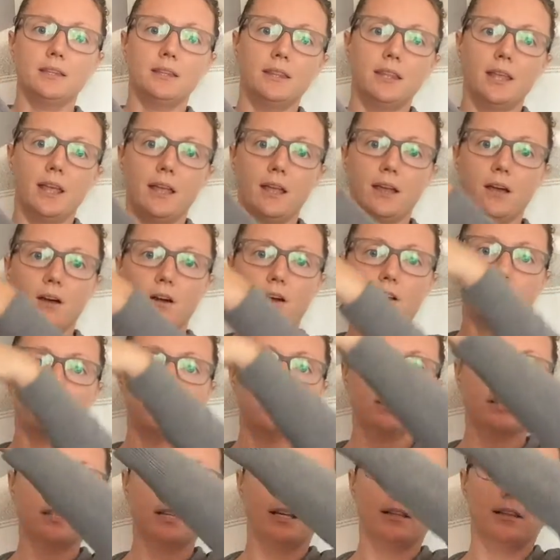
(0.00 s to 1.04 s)
they are
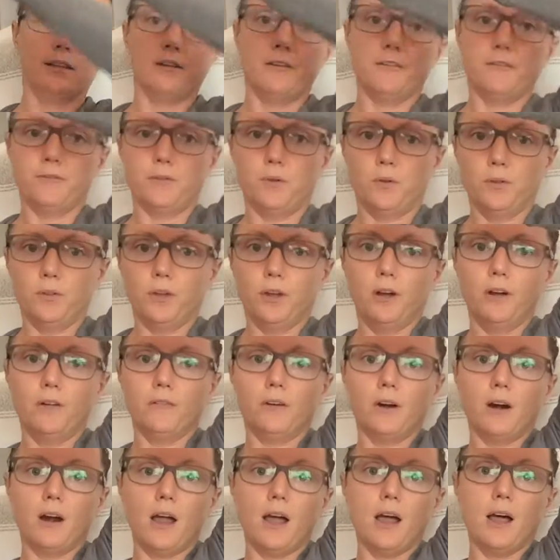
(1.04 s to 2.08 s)
just like the fold
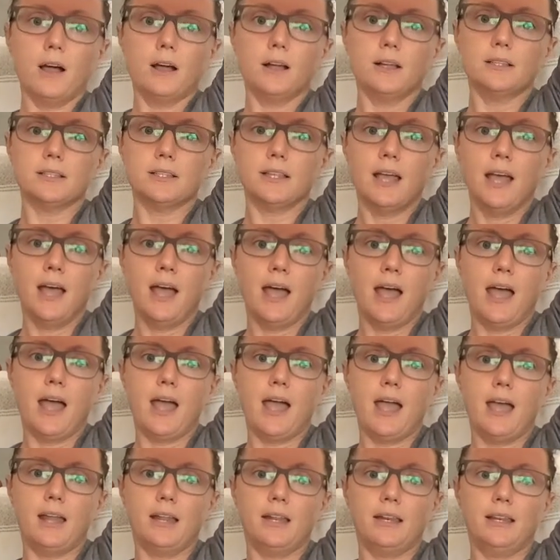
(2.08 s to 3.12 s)
over Uggs.
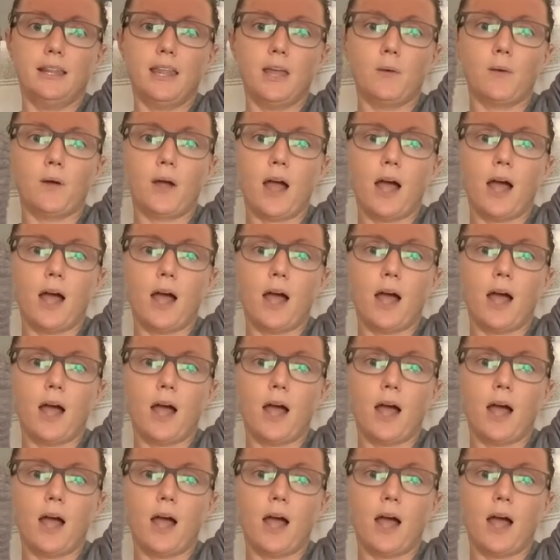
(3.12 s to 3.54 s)
And they were